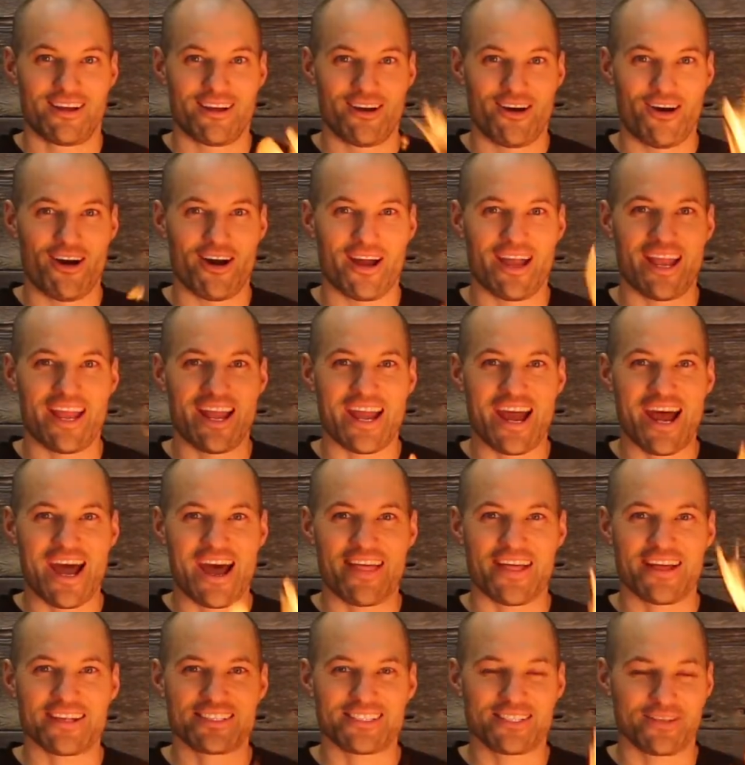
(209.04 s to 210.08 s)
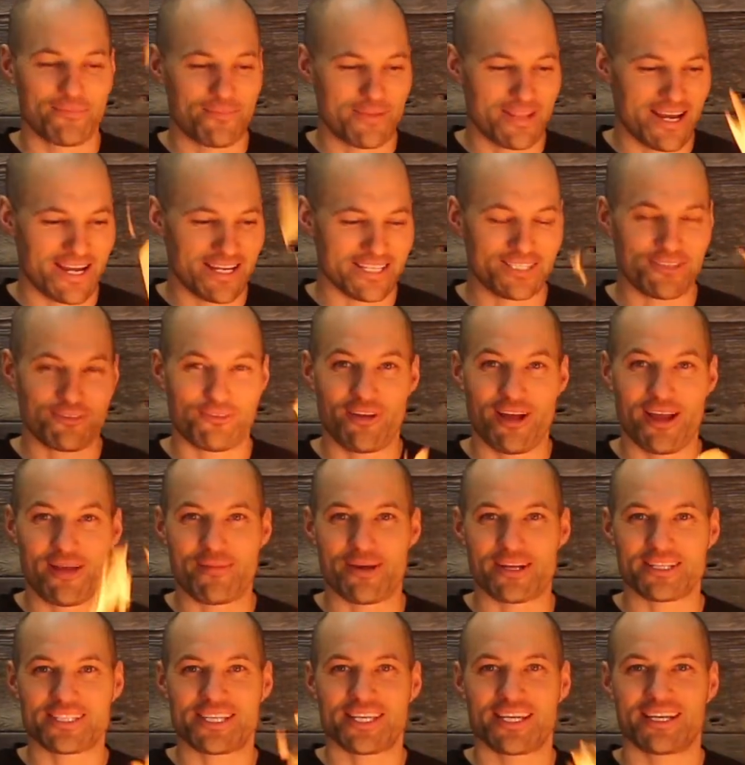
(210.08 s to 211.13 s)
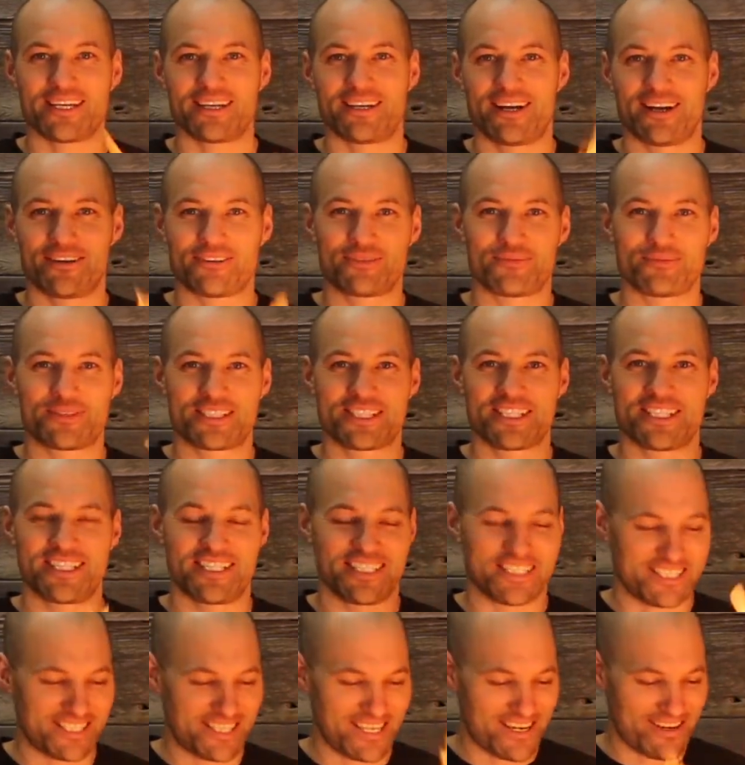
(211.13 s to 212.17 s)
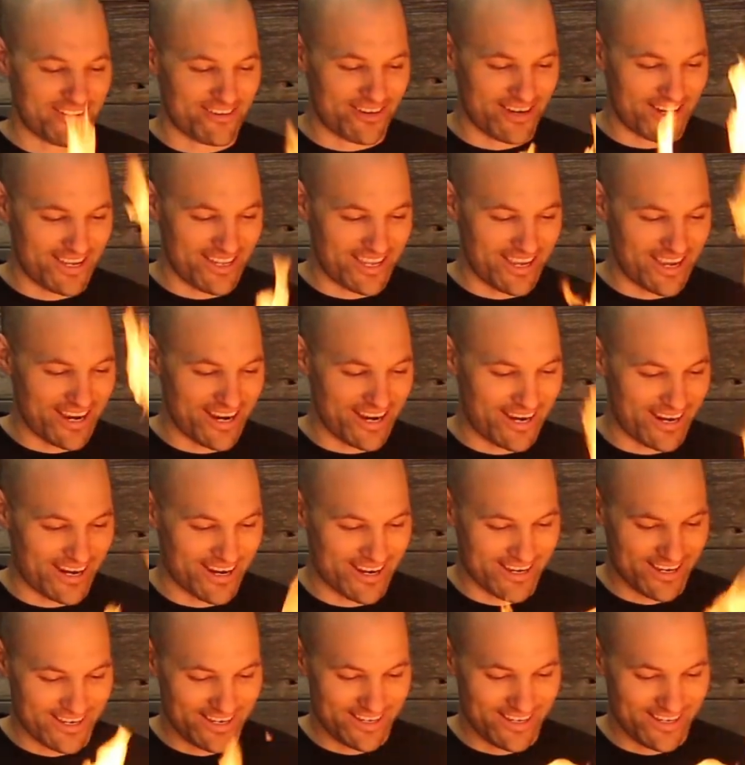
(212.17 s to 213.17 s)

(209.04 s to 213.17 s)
Oh yeah, that's some nice flame. That's kicking off some serious heat right there.